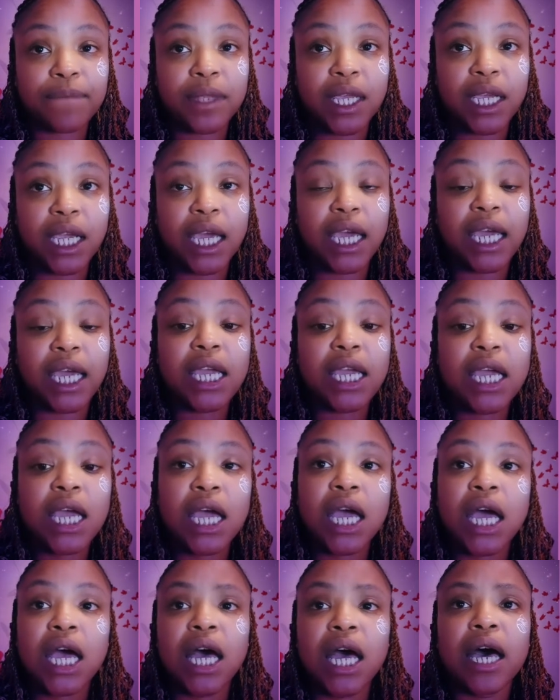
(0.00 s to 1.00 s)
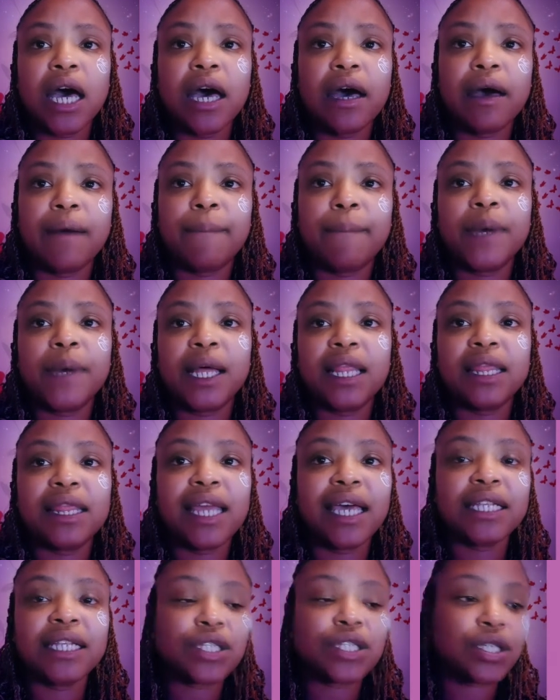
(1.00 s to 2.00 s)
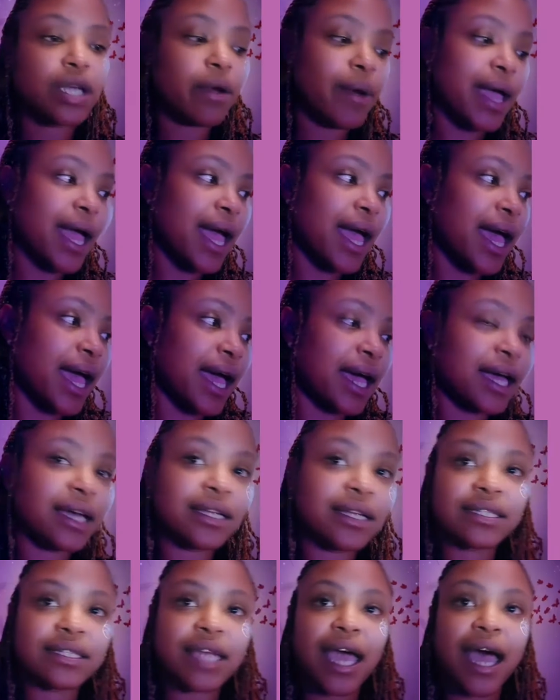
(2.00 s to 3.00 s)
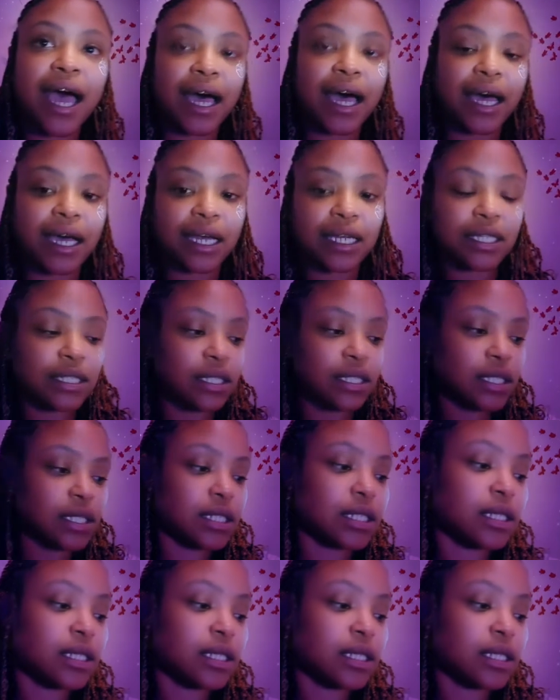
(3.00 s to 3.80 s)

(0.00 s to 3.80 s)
Okay, let's go ahead and